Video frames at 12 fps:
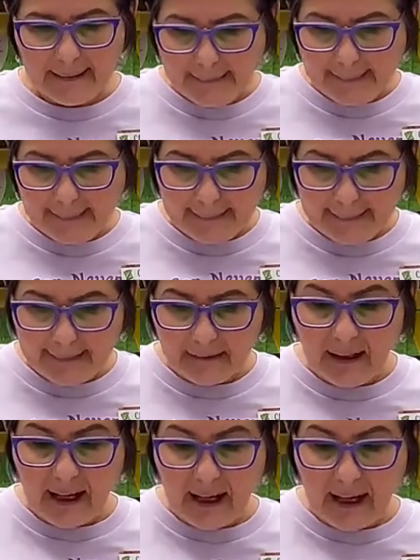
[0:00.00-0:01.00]

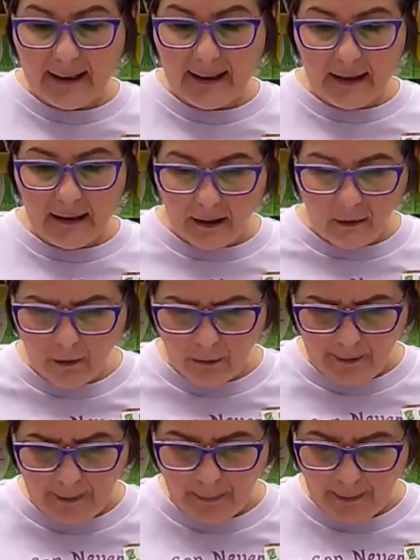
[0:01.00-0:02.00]
Lining, wait
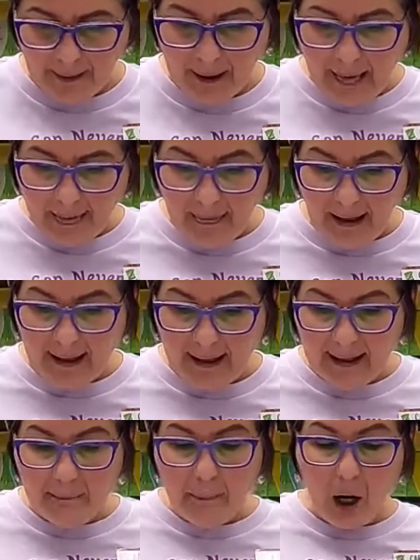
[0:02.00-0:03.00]
a minute.
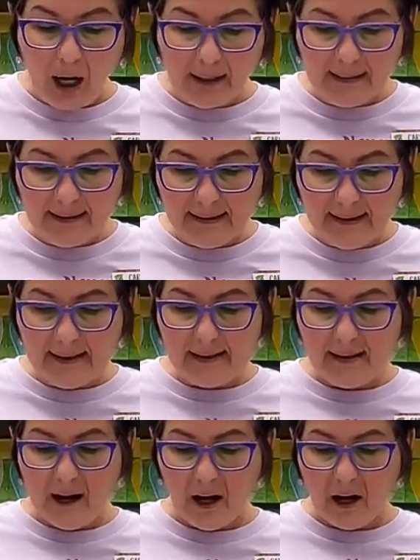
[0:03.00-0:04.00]
Lining and pockets
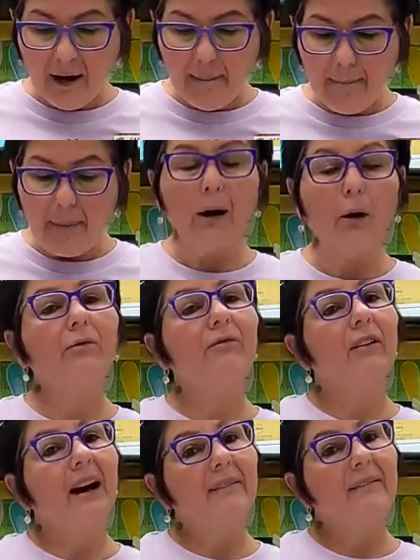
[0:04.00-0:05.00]
are about
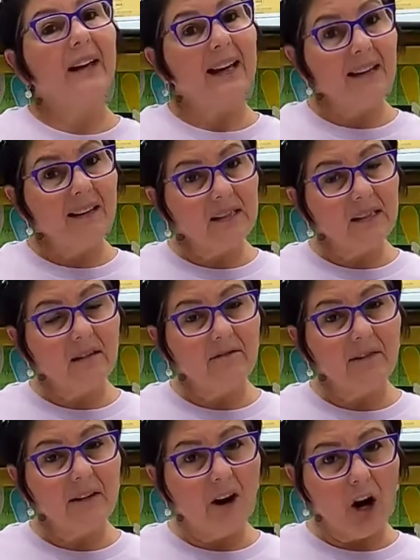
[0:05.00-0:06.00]
5/8 of
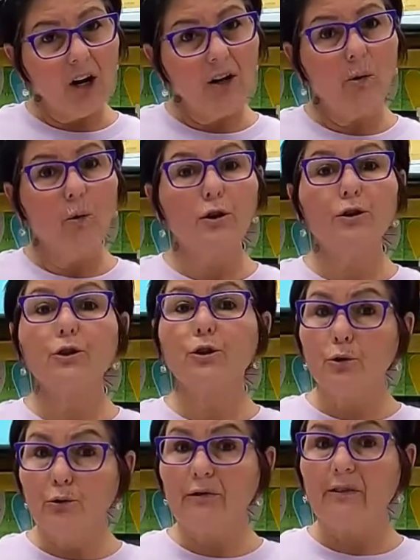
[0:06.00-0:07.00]
a yard or
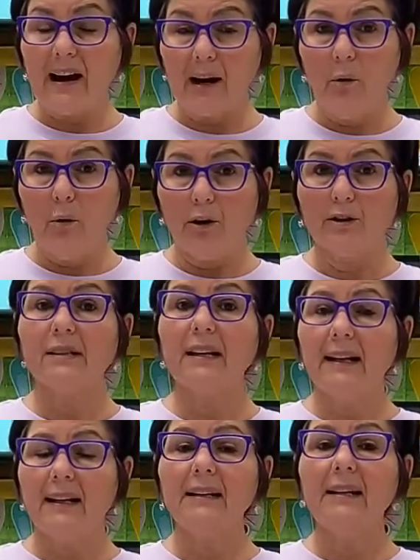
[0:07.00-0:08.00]
2 fat quarters, and
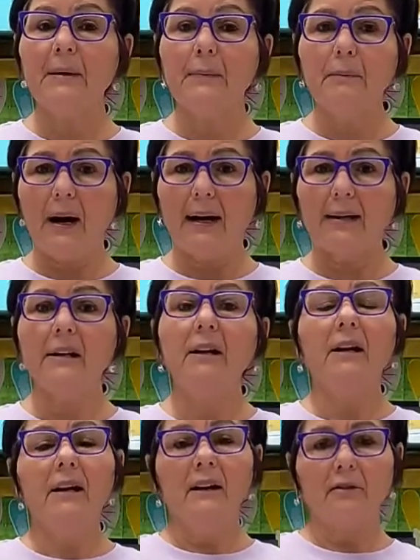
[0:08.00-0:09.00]
again, keep in mind
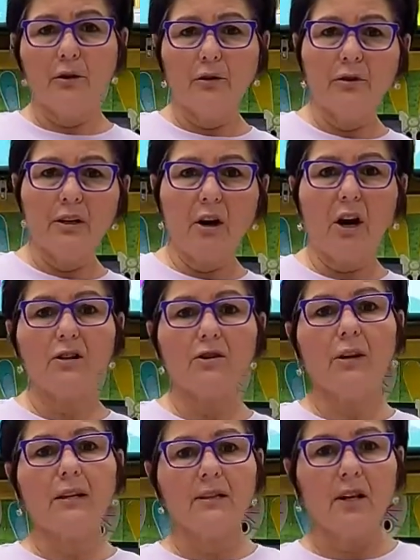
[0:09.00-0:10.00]
if you're using
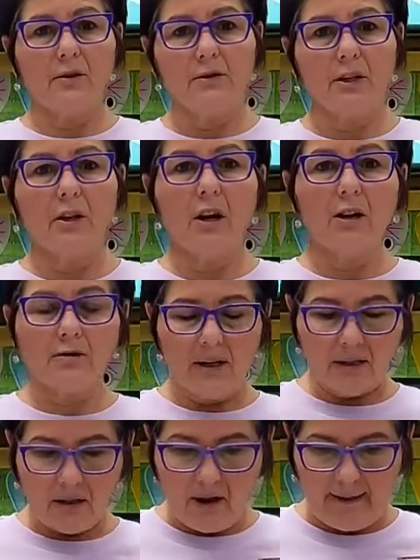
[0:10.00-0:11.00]
contrast, not using
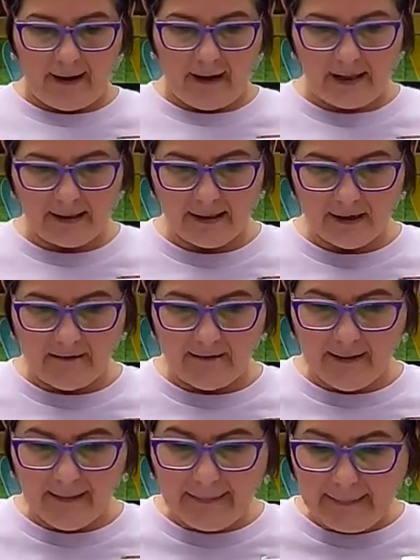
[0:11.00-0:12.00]
contrast, and all that kind of stuff.
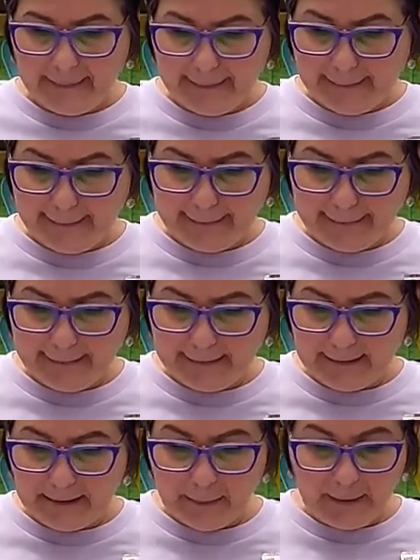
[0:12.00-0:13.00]

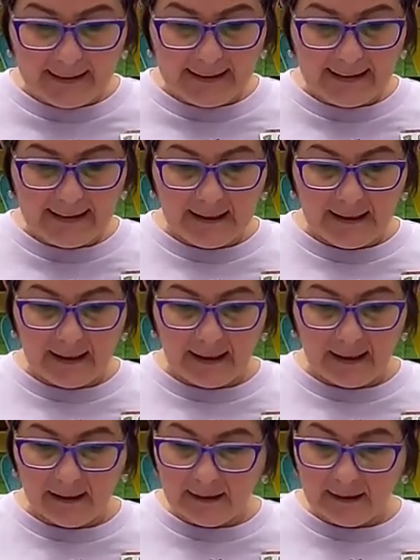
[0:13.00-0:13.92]
Let me see.